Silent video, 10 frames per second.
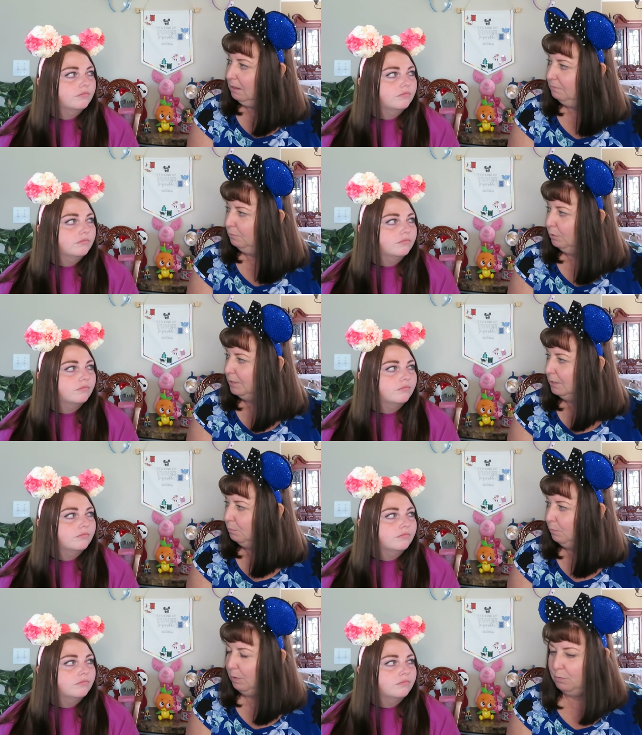Speaker 1: Californian
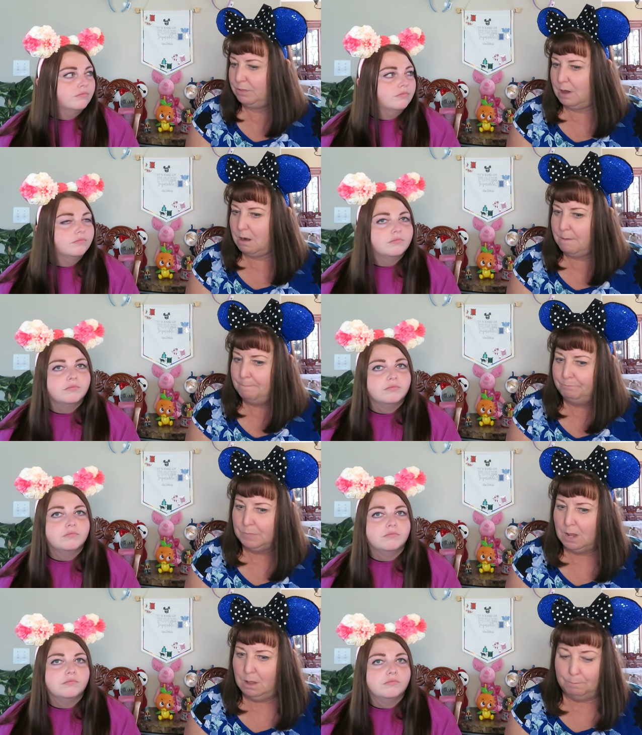when we were there.
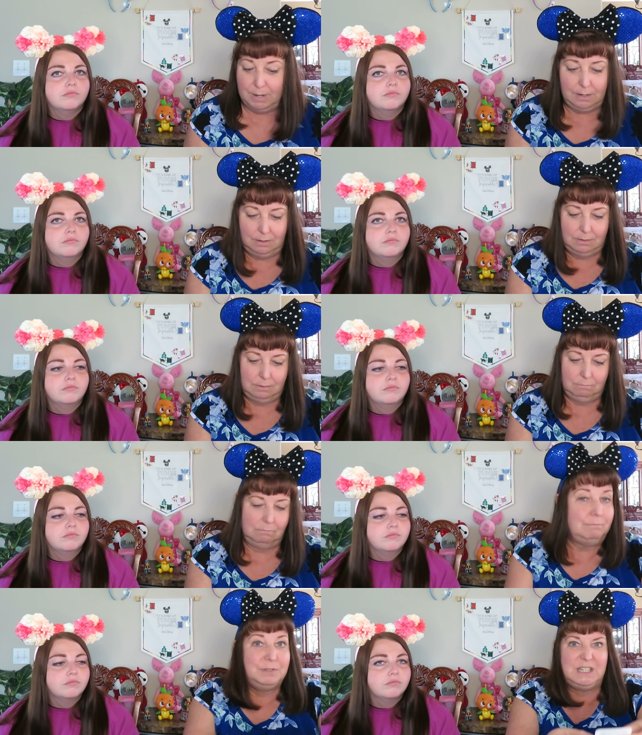But
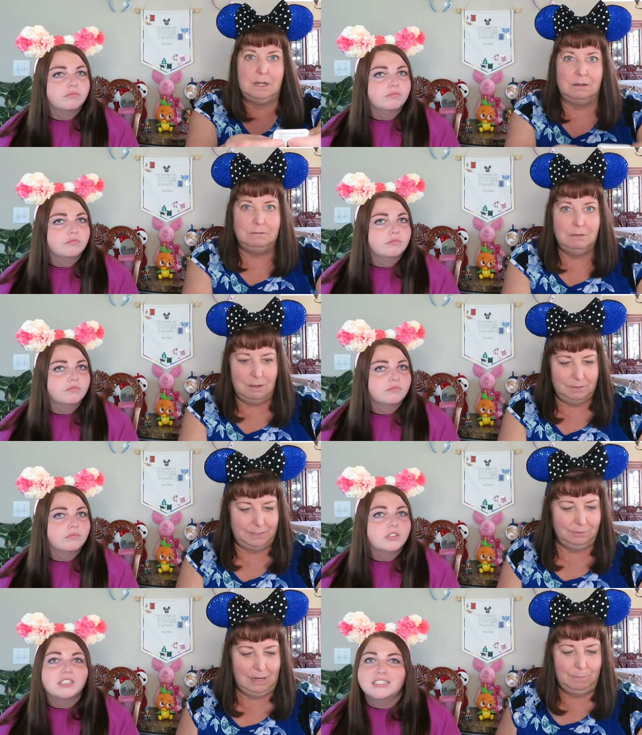still, I'll
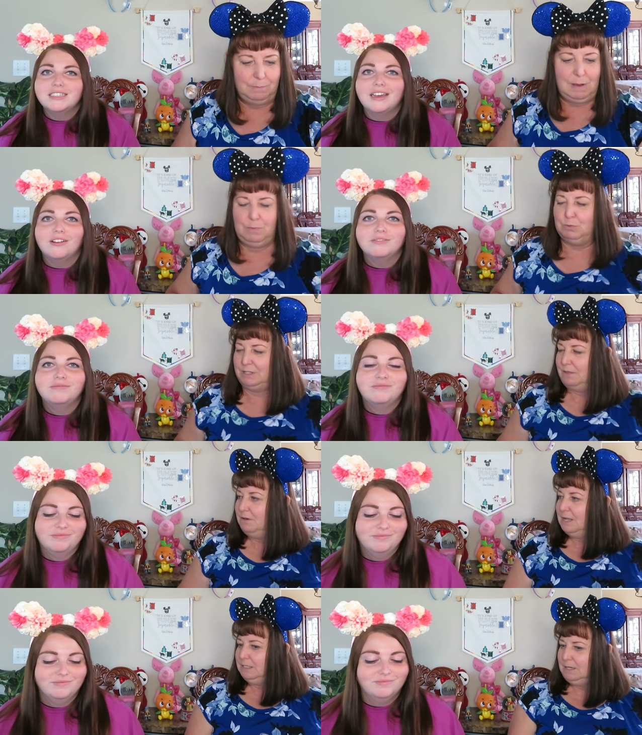still keep it. Maybe we'll stay there
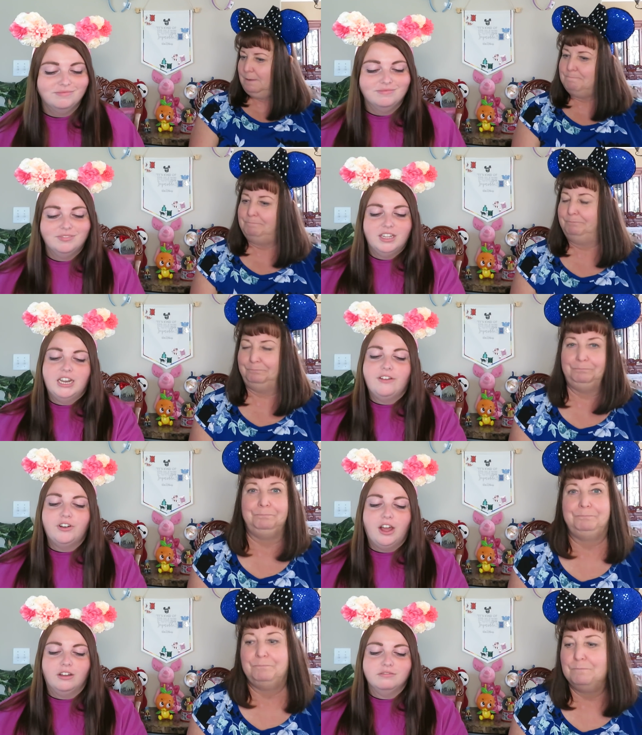next time.
Speaker 2: You never
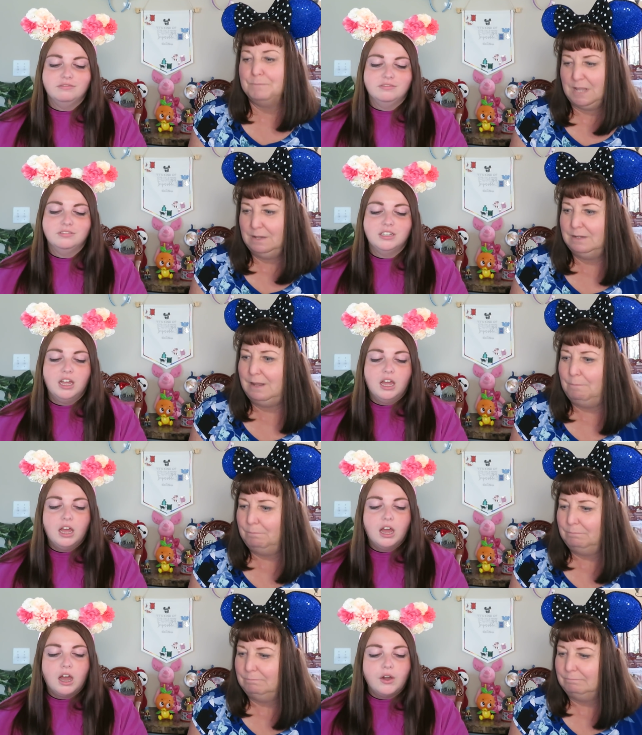know.
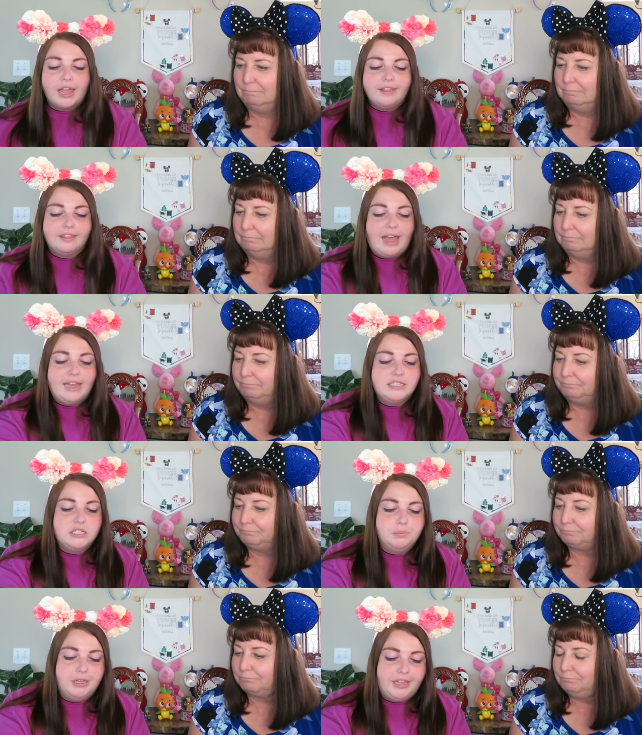Okay,
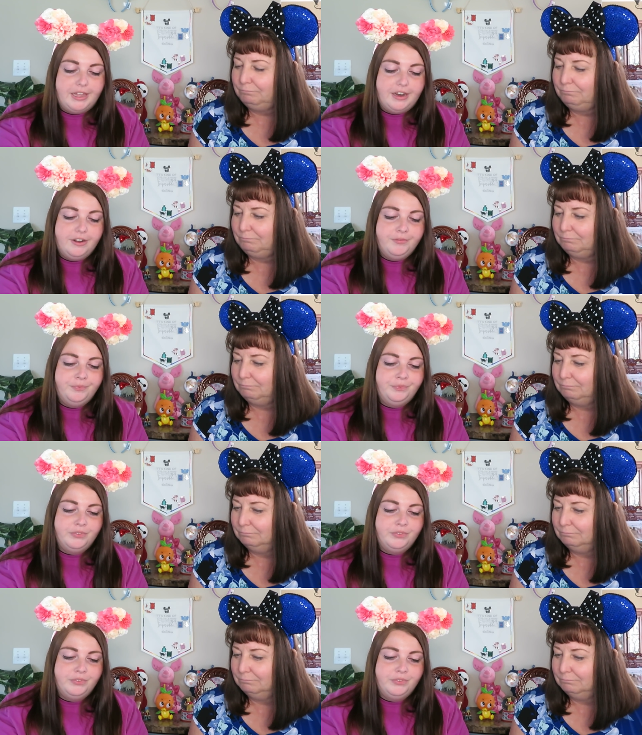last pin.